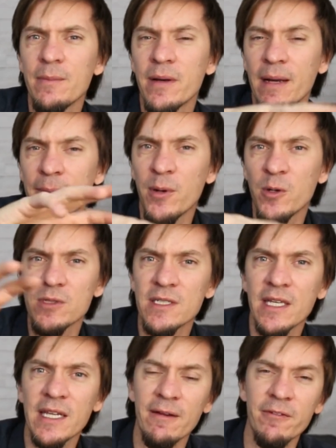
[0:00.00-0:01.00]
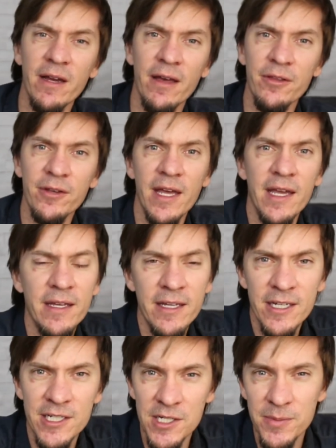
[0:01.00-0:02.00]
but I'm posting it every other day
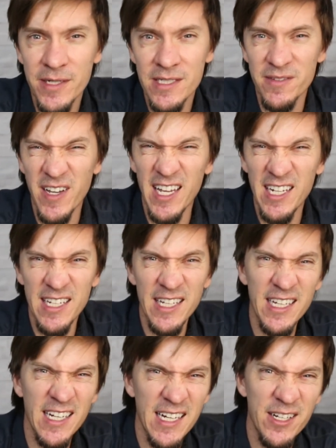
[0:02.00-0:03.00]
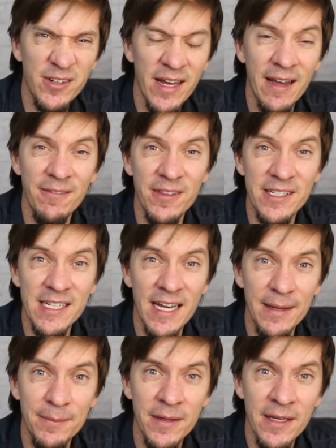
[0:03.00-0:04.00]
just because of editing, and I don't have the
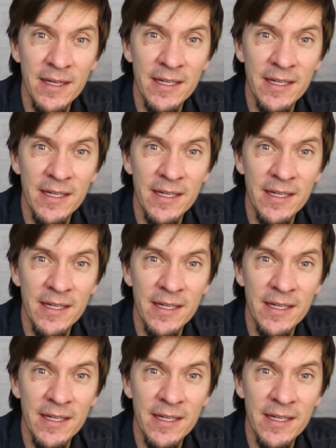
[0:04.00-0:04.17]
time